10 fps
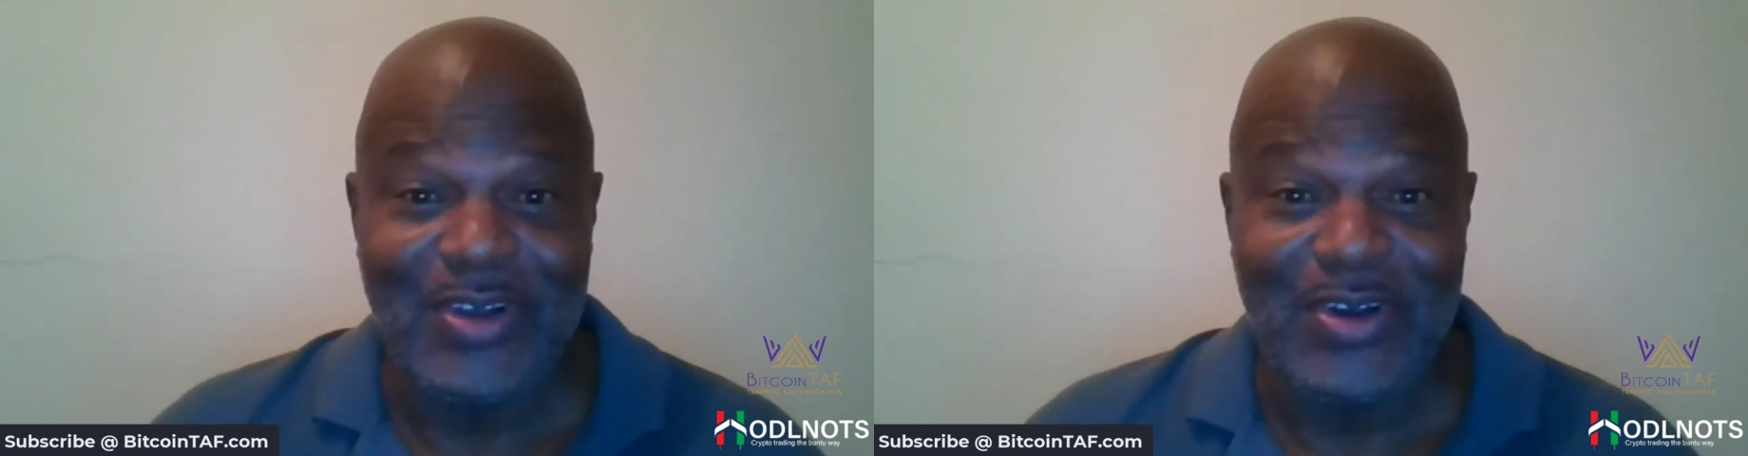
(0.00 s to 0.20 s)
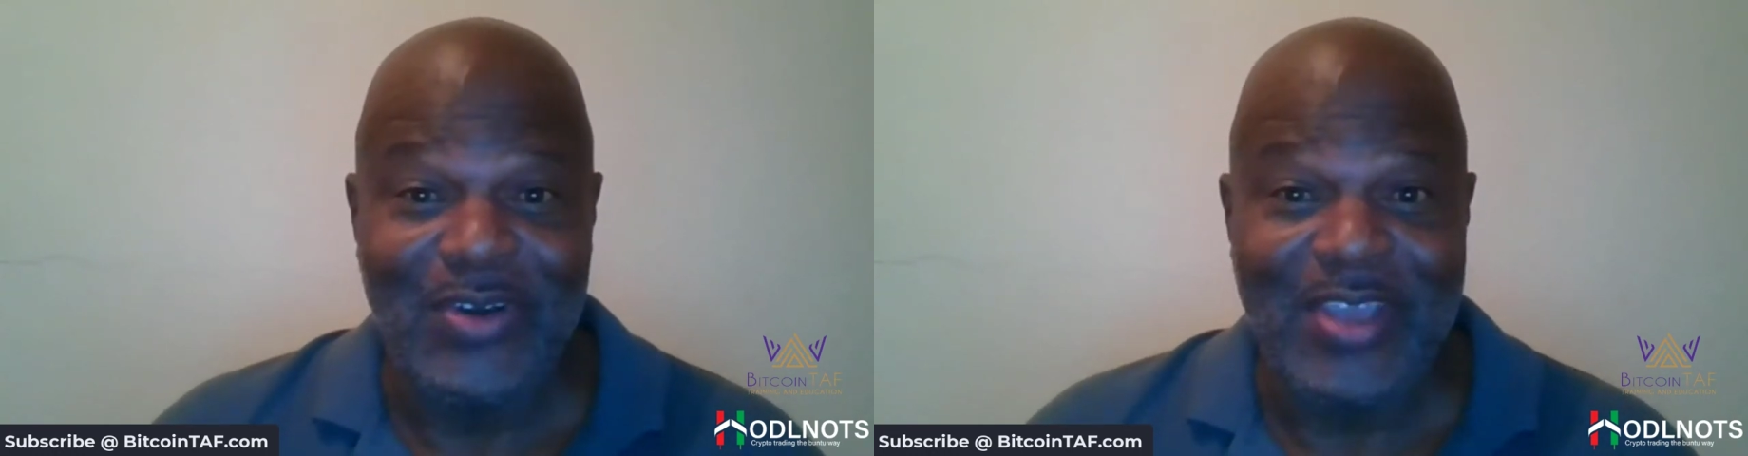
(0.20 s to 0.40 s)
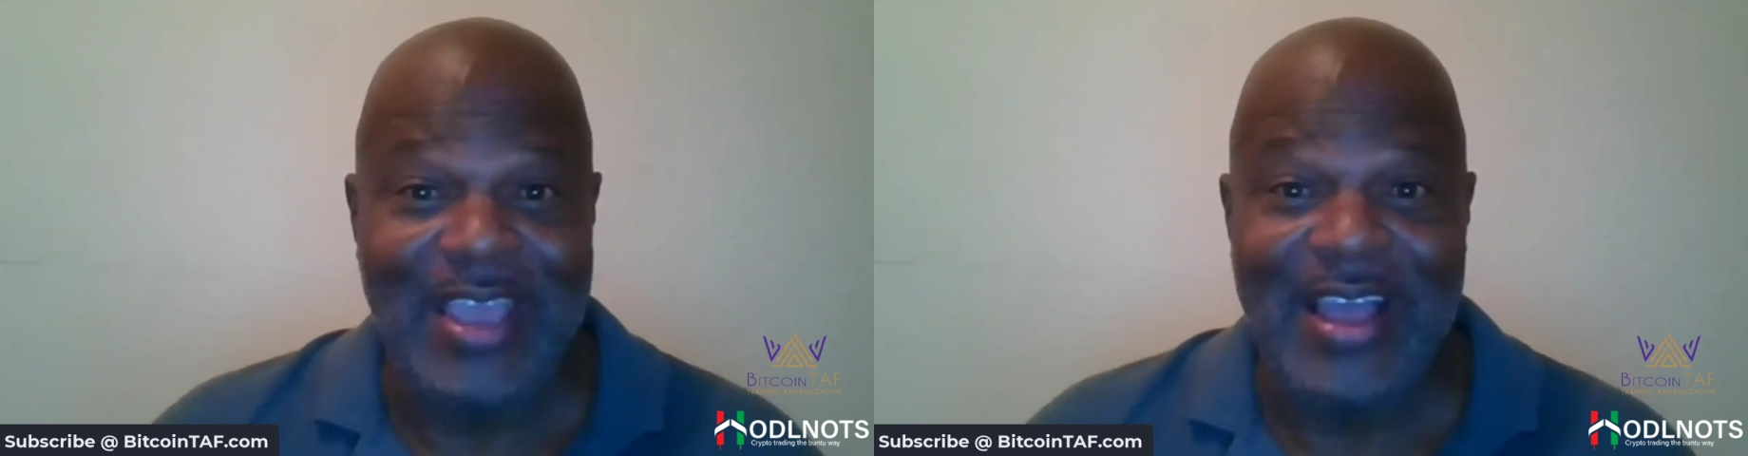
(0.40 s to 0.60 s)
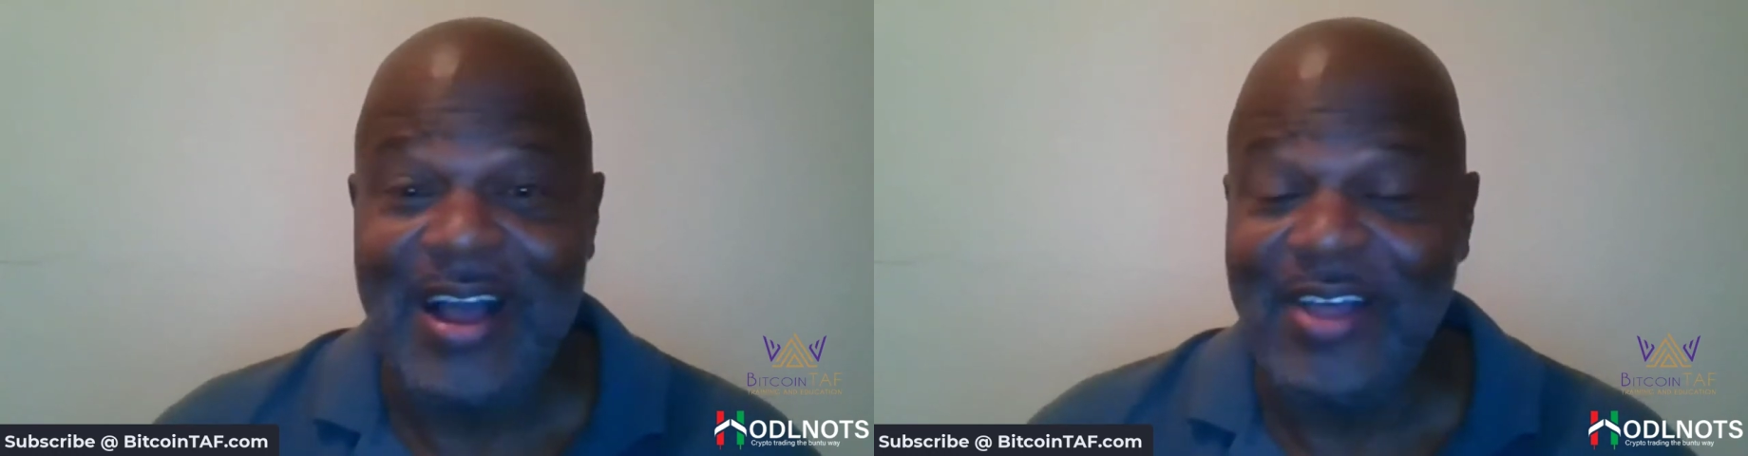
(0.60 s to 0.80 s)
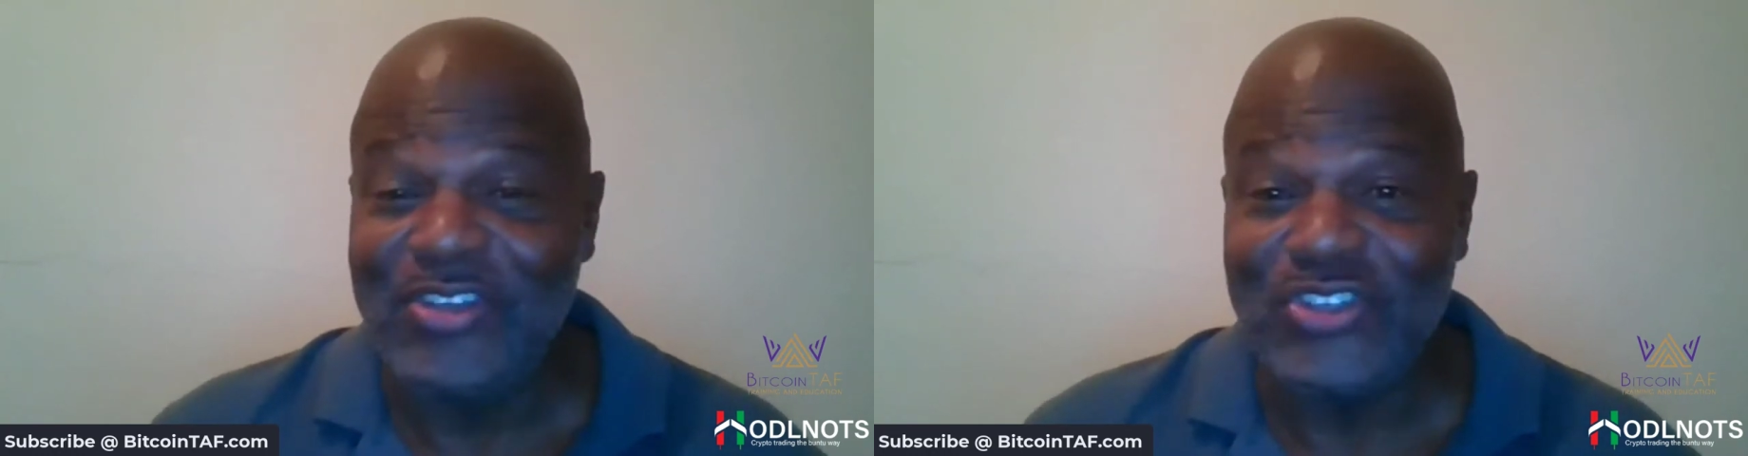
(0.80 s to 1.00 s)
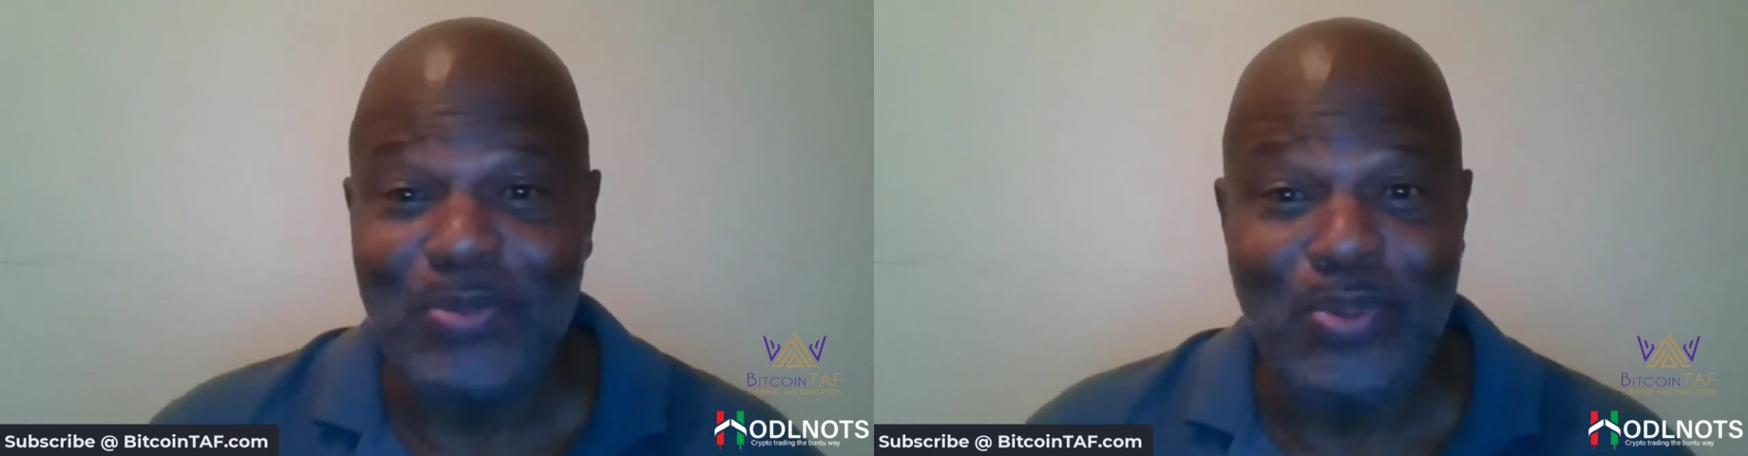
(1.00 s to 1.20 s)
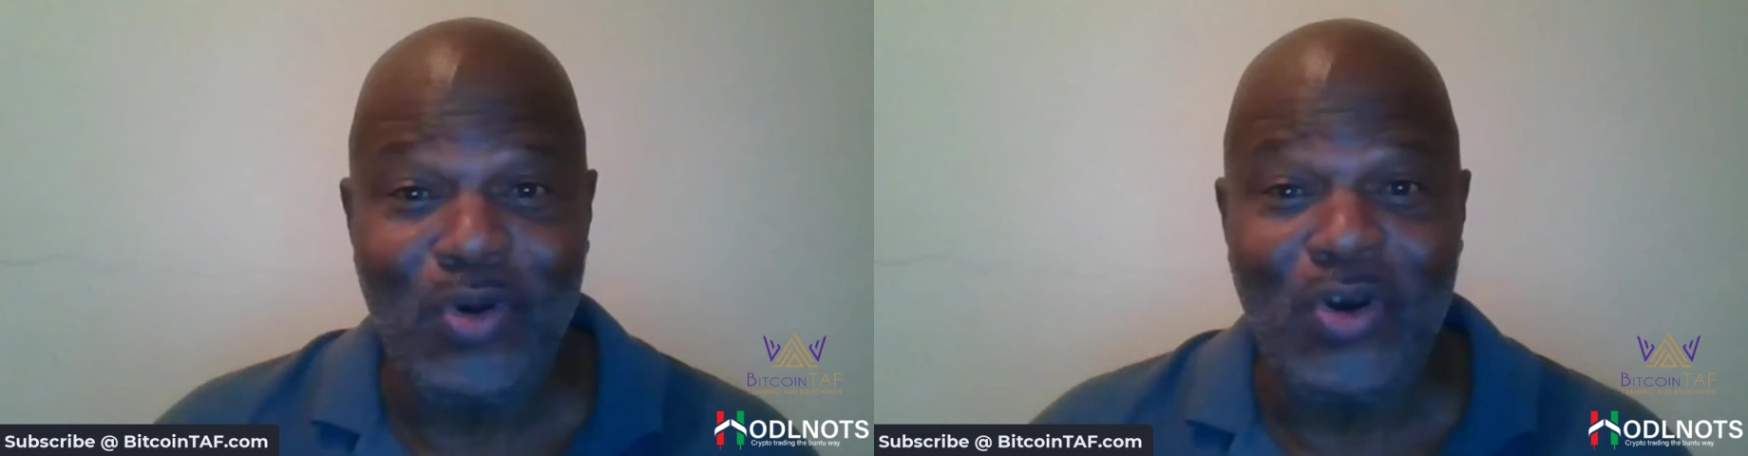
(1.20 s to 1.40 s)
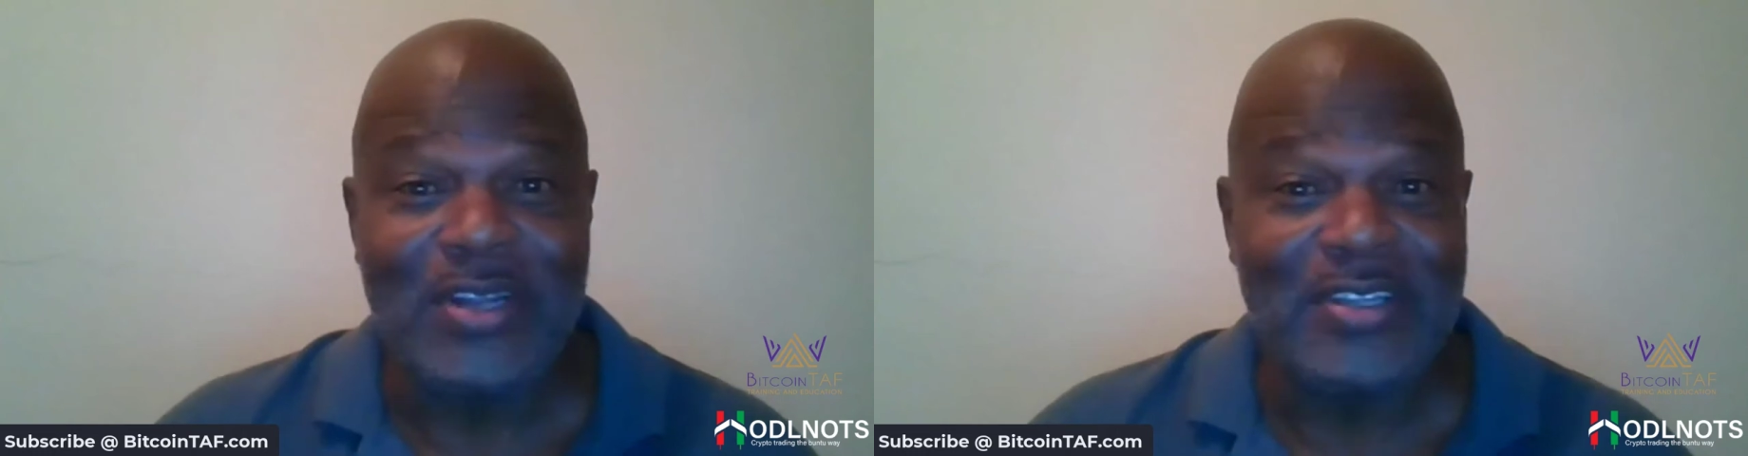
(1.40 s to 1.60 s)
Okay, uh, the
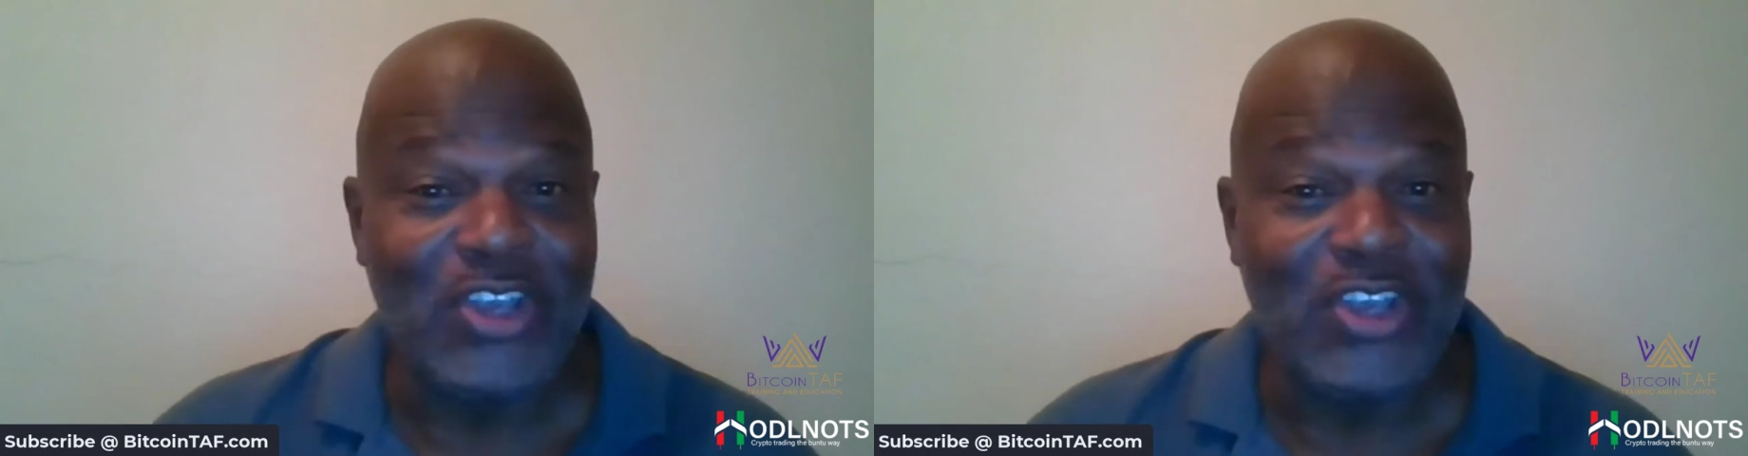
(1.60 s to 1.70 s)
support, exactly.